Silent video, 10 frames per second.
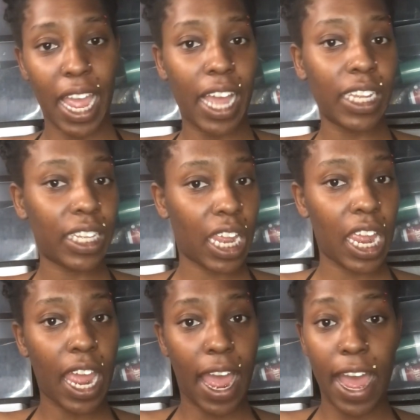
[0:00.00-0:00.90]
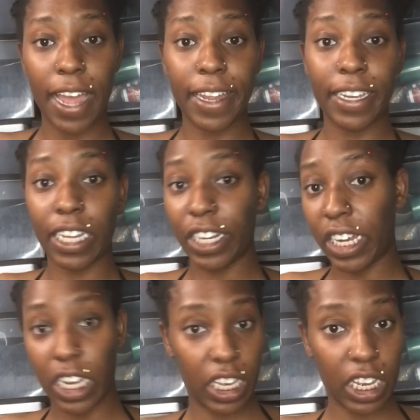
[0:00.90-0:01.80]
I said I
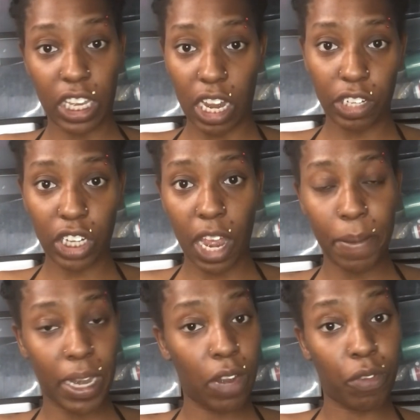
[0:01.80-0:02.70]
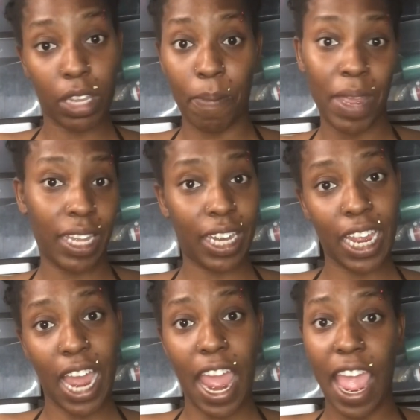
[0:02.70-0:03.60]
deleted TikTok shop and it was the best thing
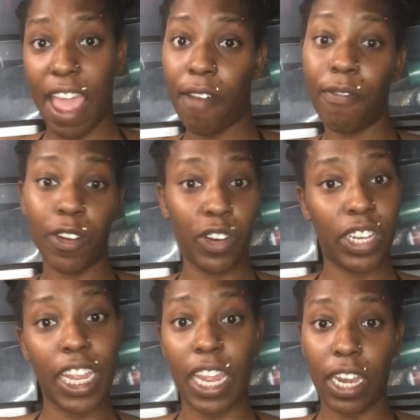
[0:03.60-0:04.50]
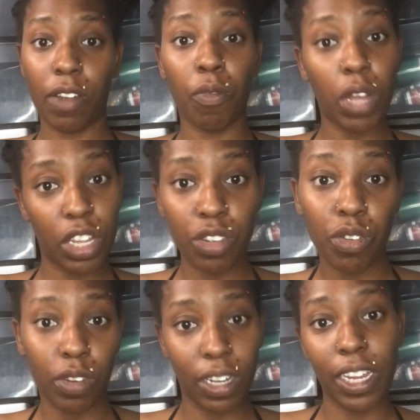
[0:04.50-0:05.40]
I ever did was
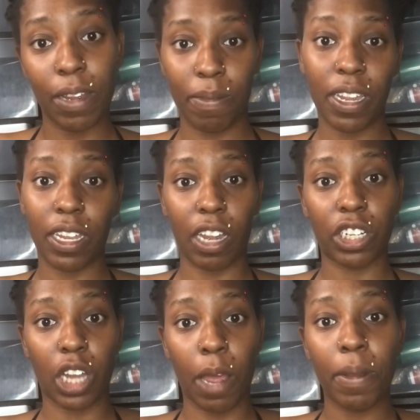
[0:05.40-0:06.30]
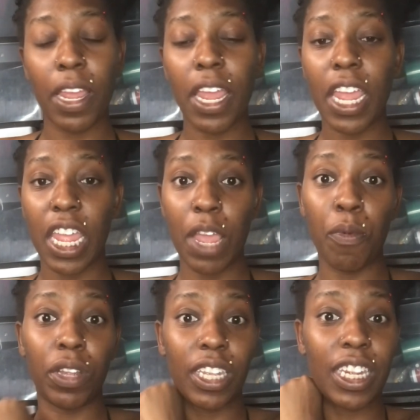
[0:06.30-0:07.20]
to delete TikTok shop. It
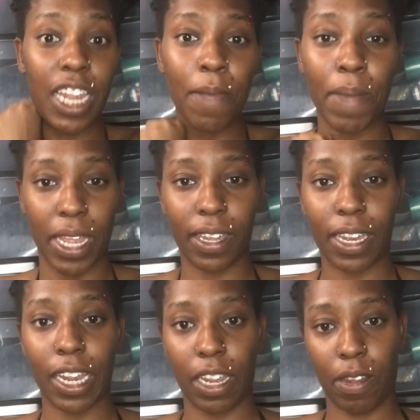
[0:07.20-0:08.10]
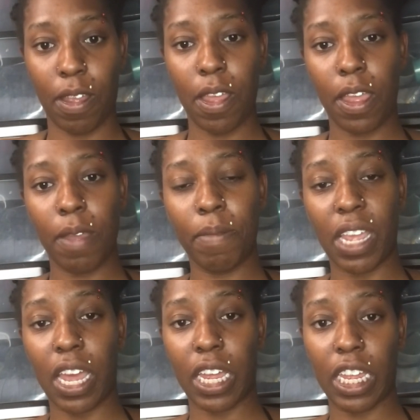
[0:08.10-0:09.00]
was the best thing
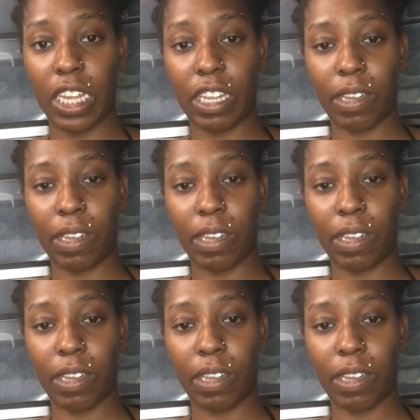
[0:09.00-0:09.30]
because,